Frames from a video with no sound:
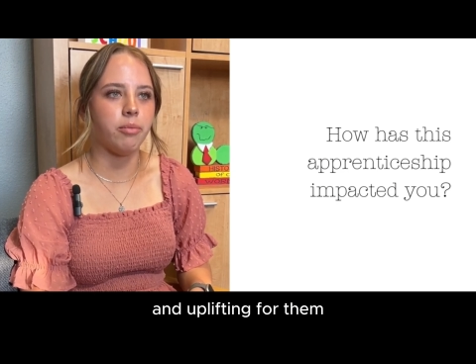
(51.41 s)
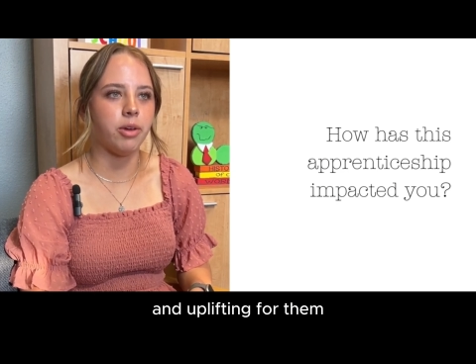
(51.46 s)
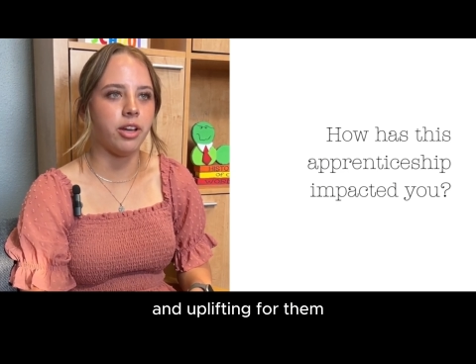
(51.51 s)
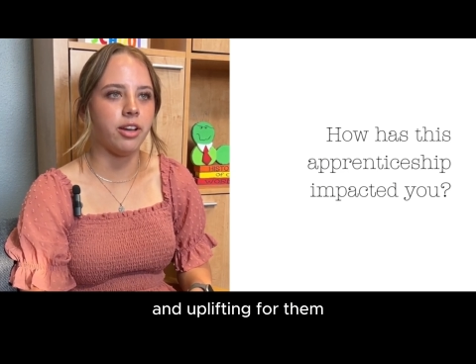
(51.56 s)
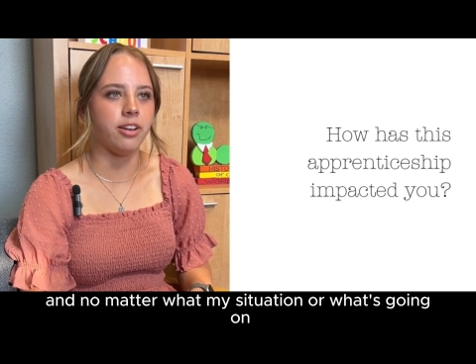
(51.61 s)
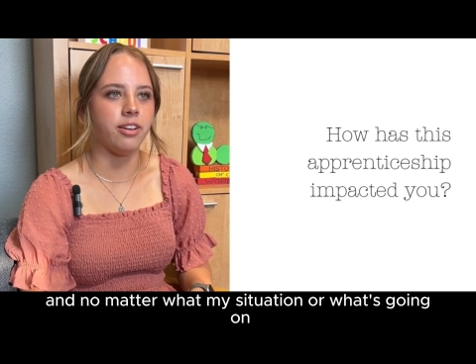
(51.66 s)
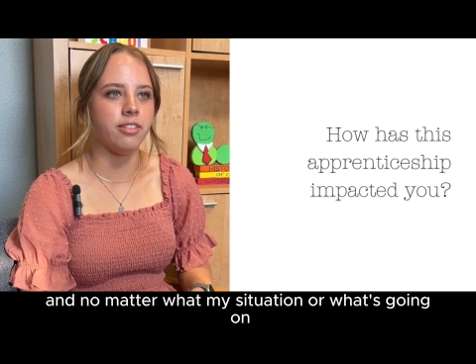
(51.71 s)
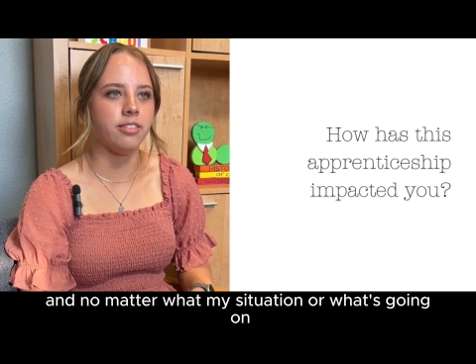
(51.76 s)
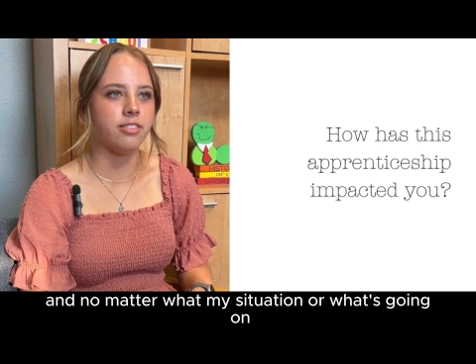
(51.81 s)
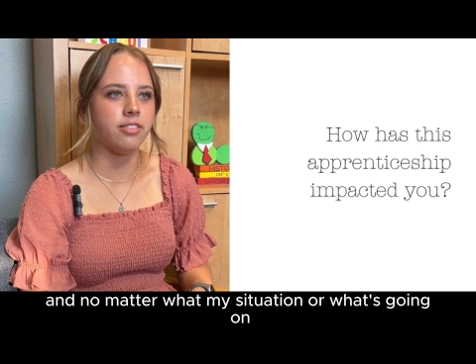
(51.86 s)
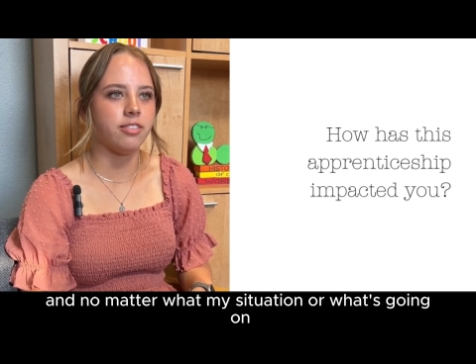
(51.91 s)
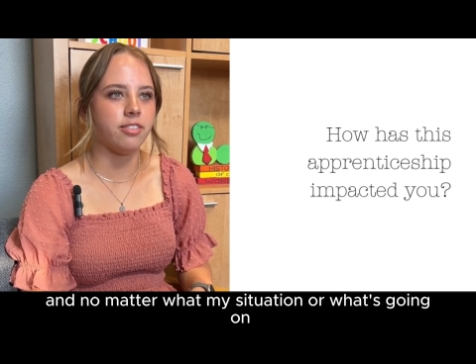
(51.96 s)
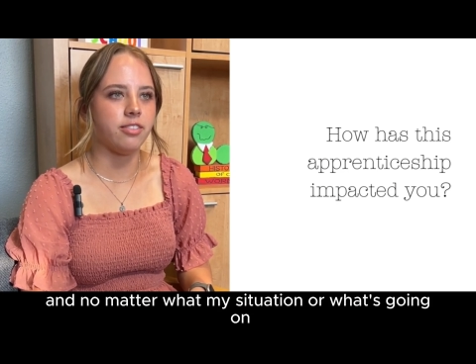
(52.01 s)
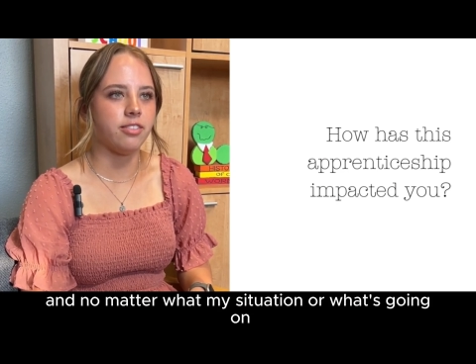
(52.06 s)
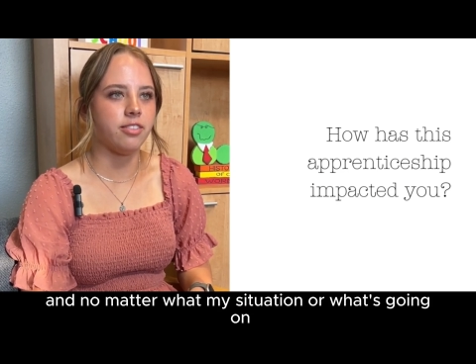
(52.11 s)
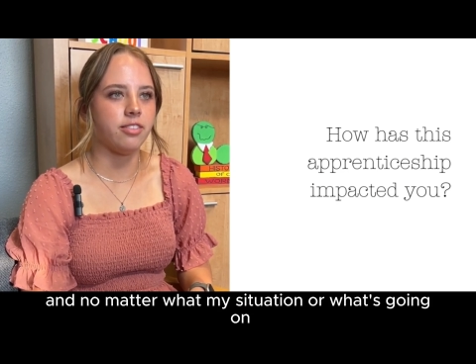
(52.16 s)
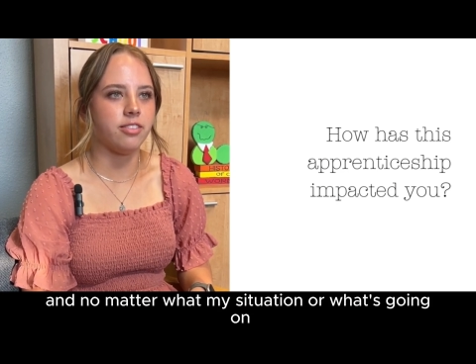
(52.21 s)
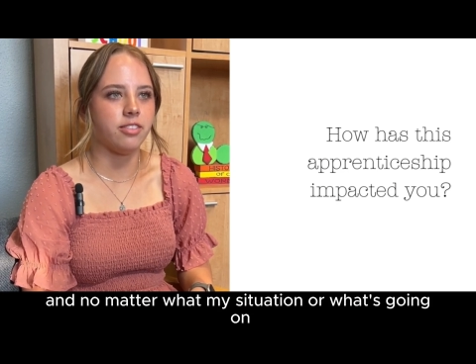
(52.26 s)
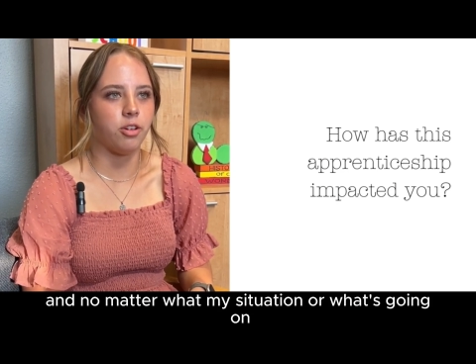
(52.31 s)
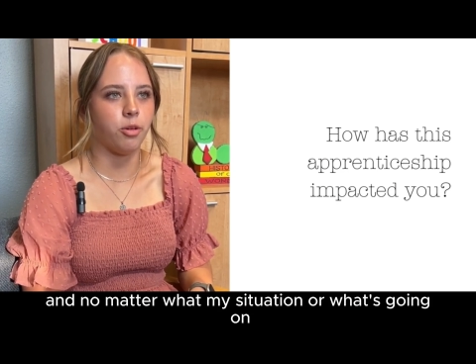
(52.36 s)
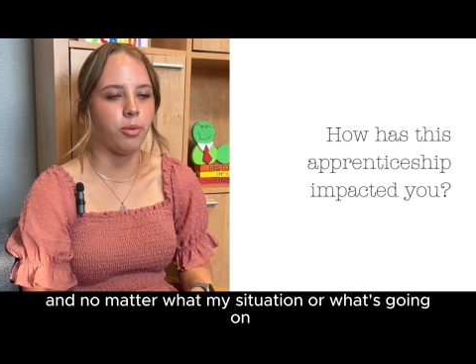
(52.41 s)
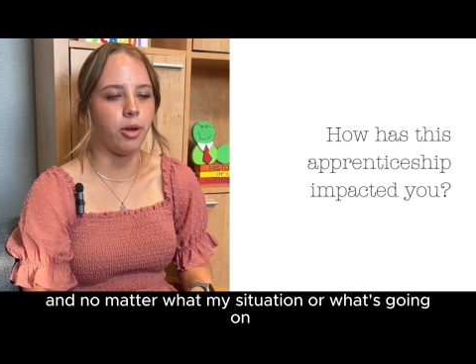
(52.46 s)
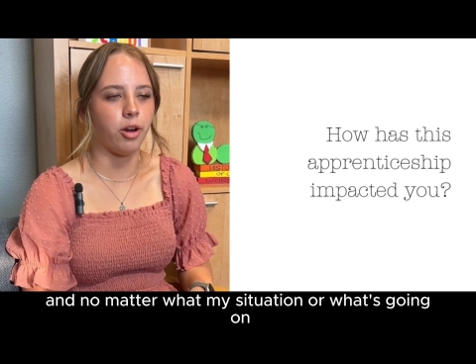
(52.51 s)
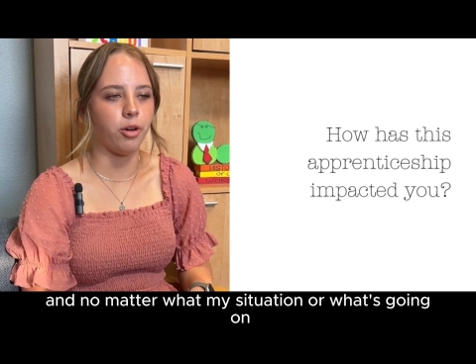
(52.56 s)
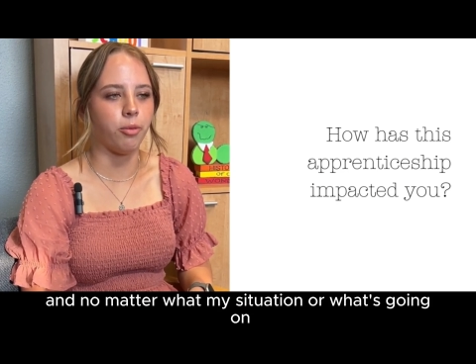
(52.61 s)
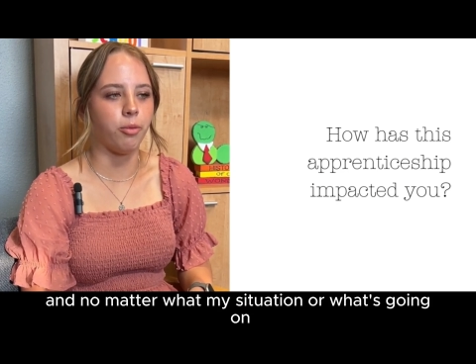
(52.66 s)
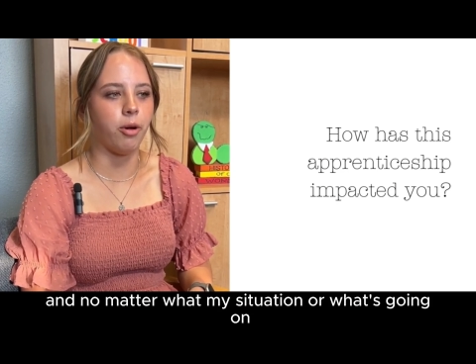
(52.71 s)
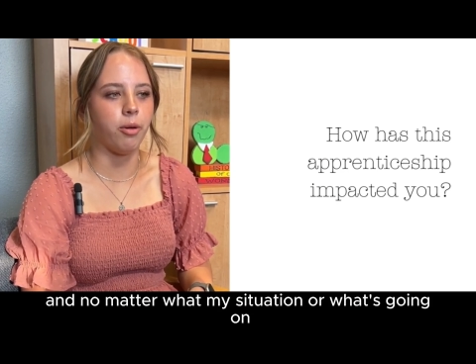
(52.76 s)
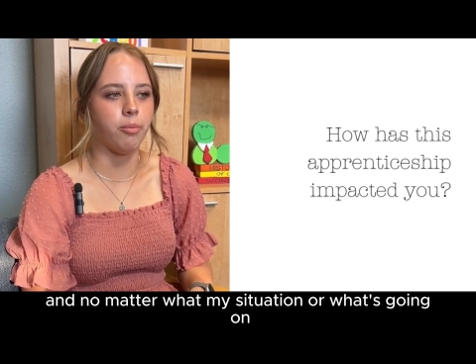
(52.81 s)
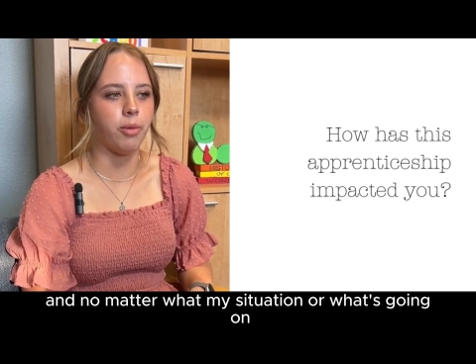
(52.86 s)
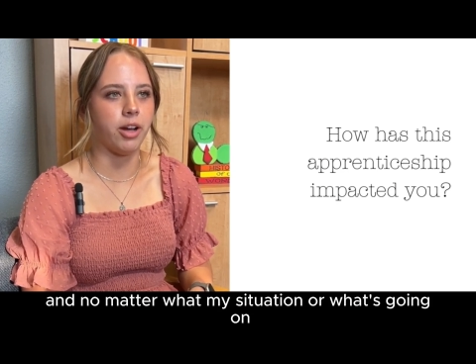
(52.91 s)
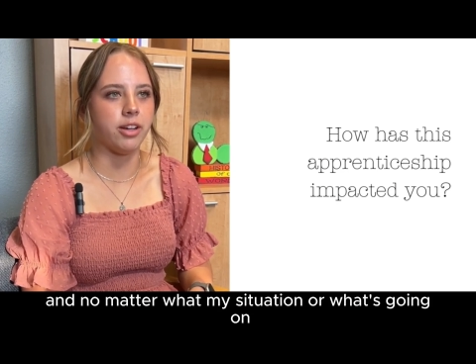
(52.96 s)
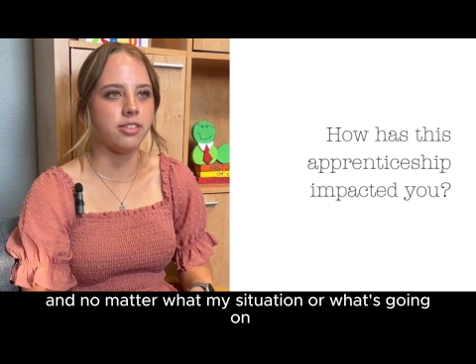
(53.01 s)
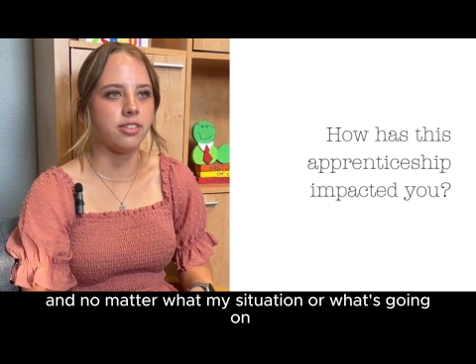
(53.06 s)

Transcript: And no matter what my